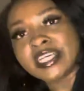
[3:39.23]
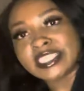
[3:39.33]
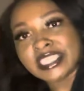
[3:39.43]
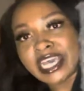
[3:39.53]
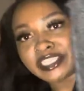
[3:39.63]

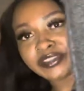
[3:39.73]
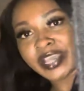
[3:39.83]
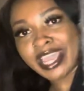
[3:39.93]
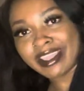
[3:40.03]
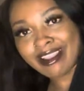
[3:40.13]
satchel
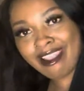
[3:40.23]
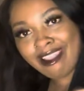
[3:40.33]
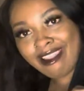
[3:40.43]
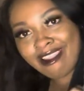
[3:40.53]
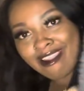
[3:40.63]

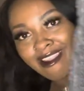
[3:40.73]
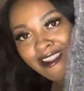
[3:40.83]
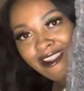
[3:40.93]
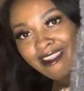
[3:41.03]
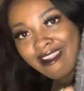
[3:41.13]

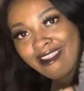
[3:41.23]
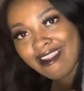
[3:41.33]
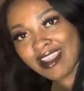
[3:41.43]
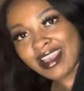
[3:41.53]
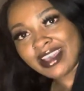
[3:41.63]

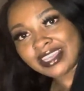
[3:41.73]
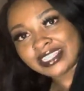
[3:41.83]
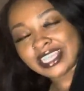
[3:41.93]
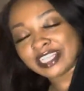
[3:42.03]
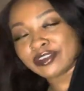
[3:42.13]
hanger.
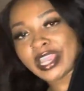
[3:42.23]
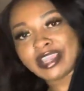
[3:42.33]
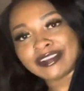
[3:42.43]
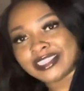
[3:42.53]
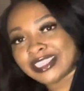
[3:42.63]
Satchel
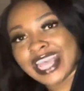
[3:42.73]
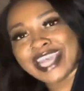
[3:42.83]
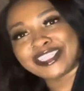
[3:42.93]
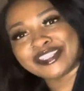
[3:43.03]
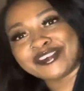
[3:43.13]
hanger.
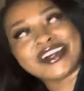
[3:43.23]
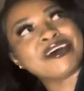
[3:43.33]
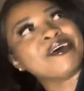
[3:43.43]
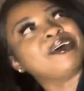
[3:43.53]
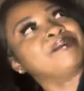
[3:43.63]
Satchel
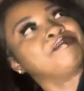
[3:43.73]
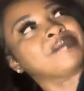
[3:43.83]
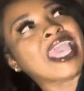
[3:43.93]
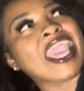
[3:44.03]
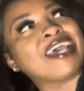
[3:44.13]
um
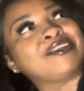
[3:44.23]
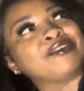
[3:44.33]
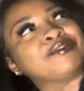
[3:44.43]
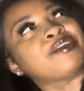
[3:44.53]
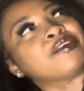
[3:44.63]

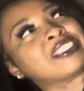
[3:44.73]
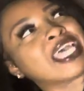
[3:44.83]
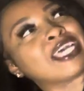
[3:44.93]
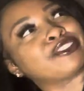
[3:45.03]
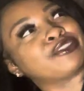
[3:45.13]
handle. No,
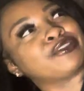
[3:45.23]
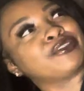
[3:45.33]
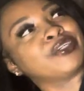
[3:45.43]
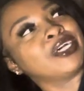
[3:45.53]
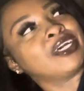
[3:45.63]

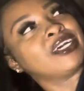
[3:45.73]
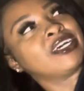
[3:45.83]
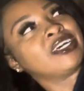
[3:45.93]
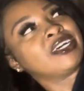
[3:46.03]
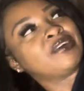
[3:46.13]
satchel.
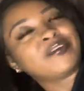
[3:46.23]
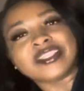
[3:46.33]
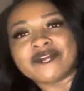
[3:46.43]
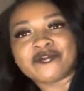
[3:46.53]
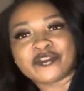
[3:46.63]
What
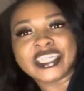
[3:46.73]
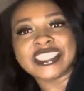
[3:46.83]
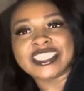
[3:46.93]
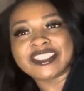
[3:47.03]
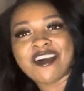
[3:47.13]
the freak
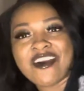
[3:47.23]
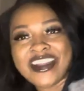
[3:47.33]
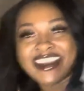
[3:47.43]
is this called,